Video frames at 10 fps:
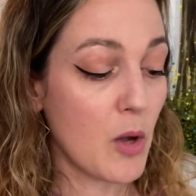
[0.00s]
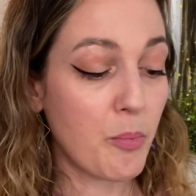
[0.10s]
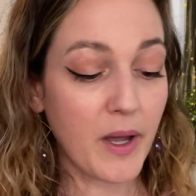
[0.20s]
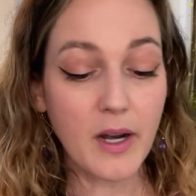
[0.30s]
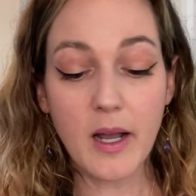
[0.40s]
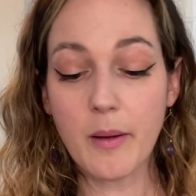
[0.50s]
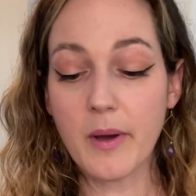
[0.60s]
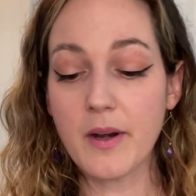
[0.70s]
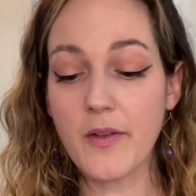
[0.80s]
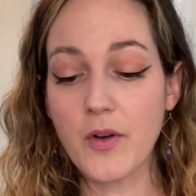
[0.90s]
But
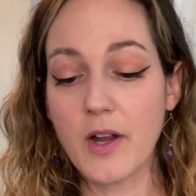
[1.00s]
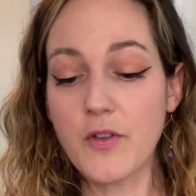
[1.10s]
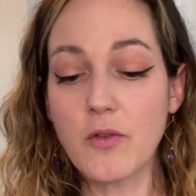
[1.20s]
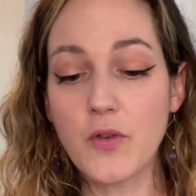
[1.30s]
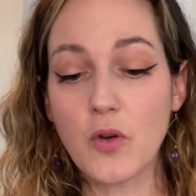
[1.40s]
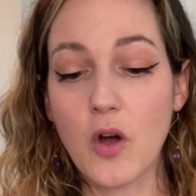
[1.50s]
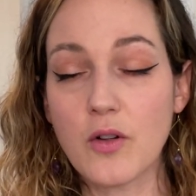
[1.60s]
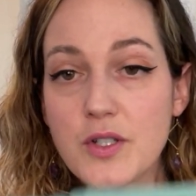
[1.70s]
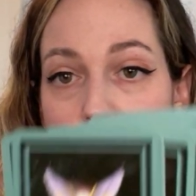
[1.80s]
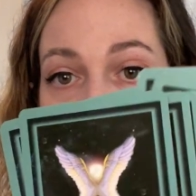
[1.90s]
another, if you feel
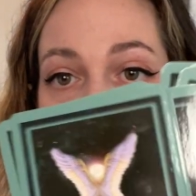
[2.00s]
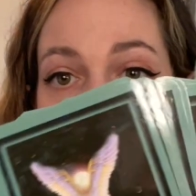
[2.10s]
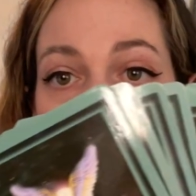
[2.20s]
called to, the